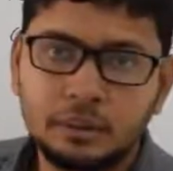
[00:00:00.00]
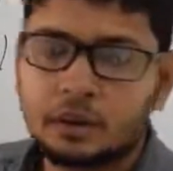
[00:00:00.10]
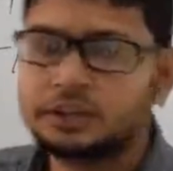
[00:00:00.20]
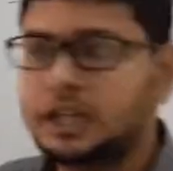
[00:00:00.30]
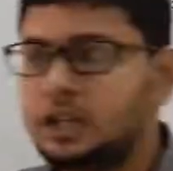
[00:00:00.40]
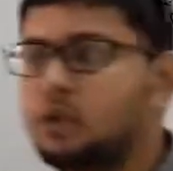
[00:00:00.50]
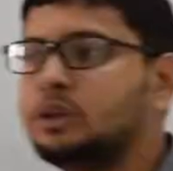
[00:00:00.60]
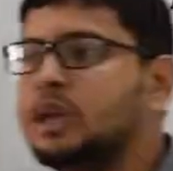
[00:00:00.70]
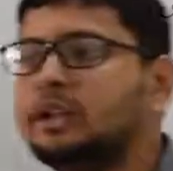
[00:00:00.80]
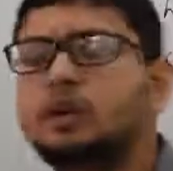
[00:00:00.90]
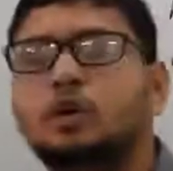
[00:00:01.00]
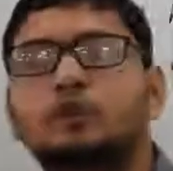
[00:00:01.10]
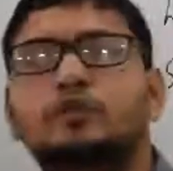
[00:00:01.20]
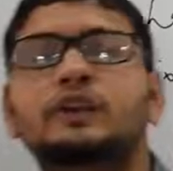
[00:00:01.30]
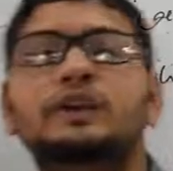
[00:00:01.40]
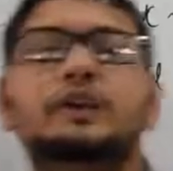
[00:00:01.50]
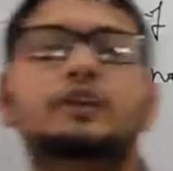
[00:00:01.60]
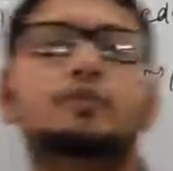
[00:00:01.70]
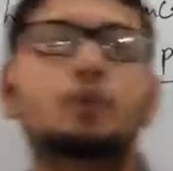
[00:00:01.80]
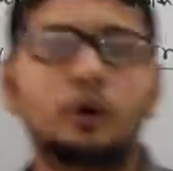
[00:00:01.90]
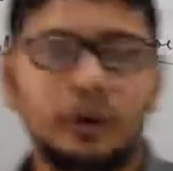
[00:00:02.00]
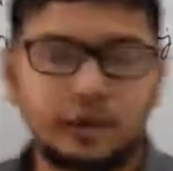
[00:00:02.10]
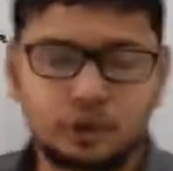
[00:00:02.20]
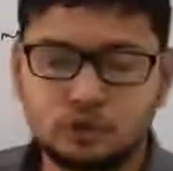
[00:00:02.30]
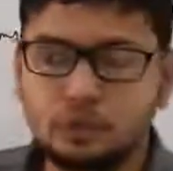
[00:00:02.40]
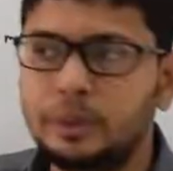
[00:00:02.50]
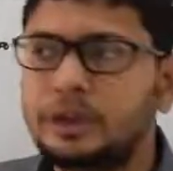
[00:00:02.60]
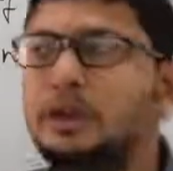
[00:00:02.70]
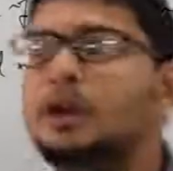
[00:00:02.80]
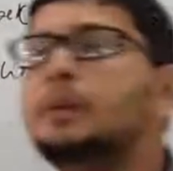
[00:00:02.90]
because they know that if we give more tickets to women,